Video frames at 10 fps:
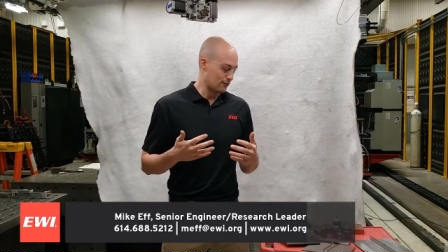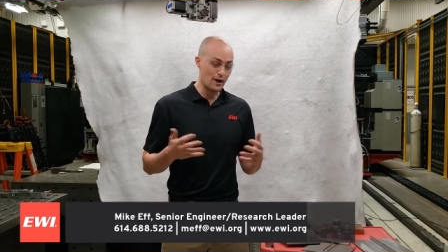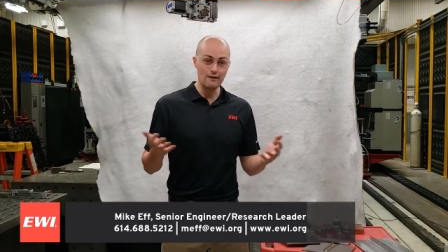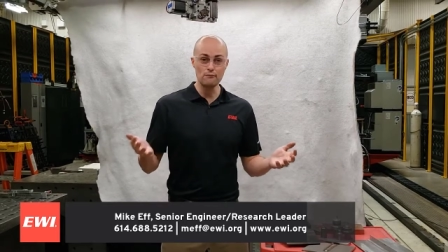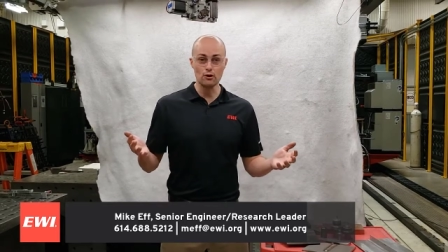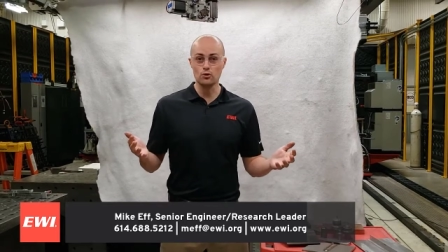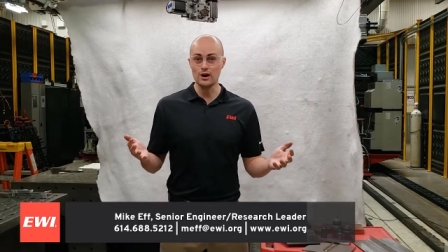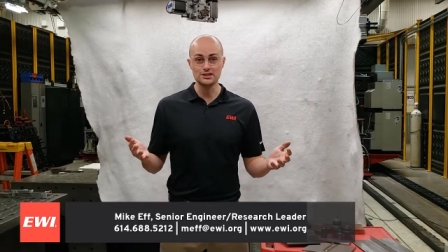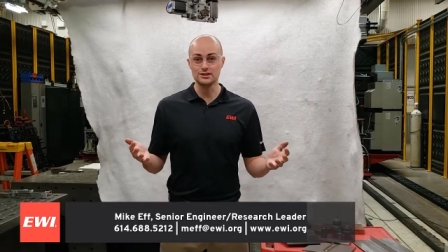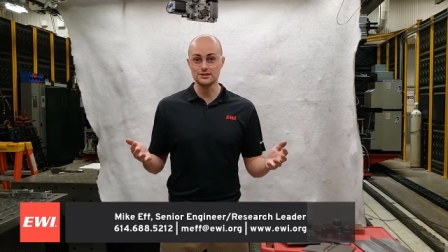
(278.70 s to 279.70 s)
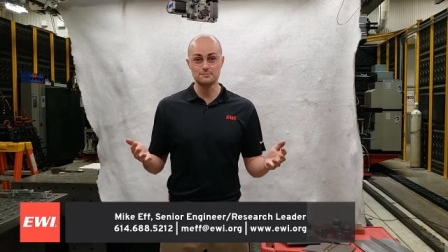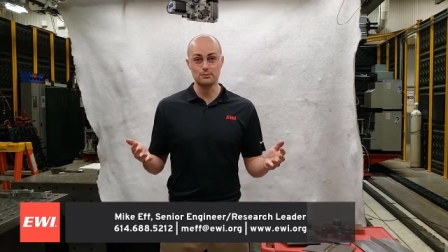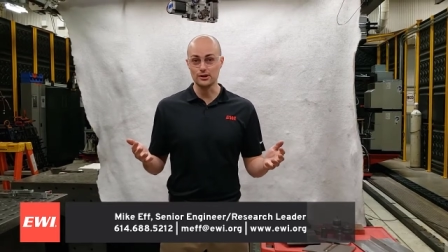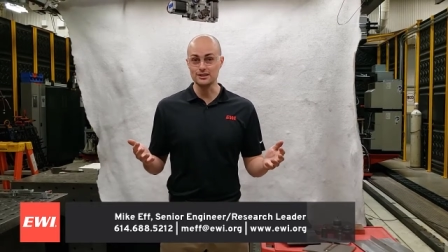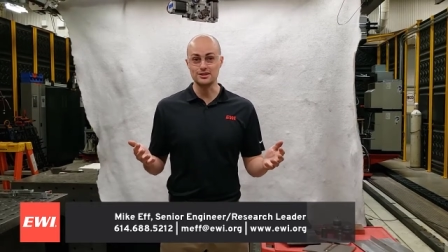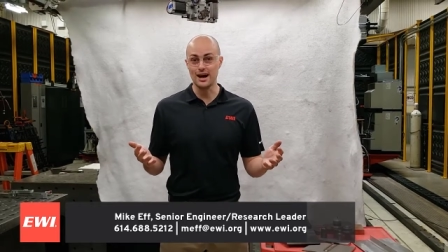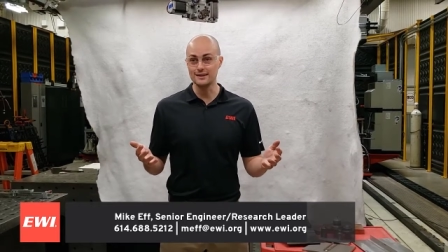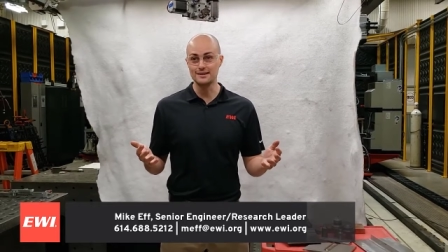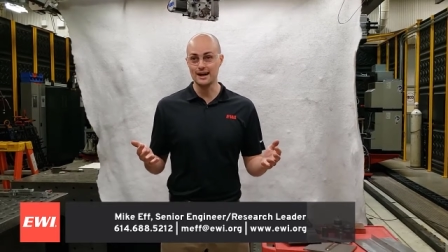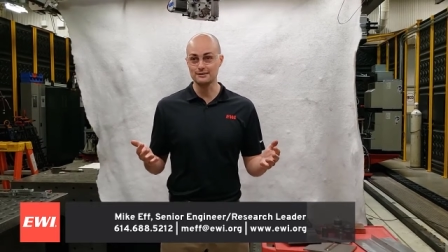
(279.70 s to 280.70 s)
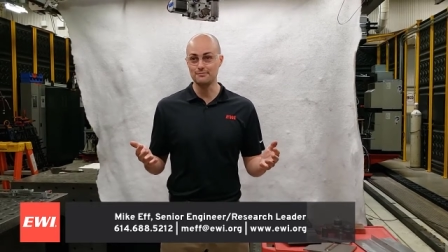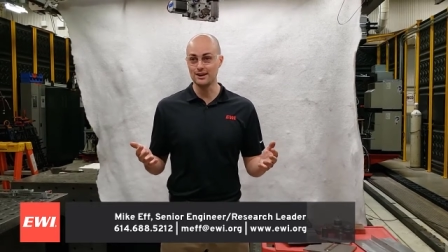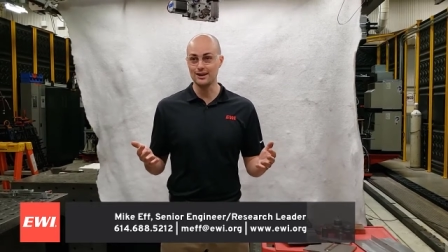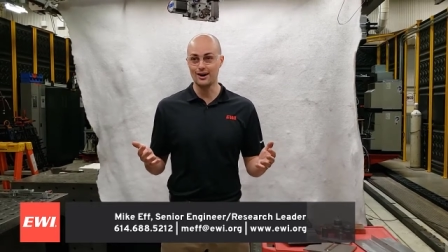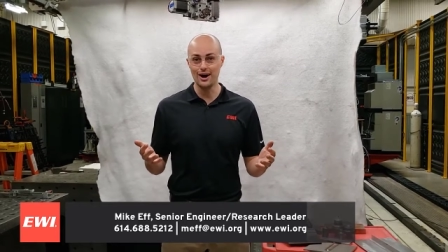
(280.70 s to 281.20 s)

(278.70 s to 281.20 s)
if you have more questions, please contact me.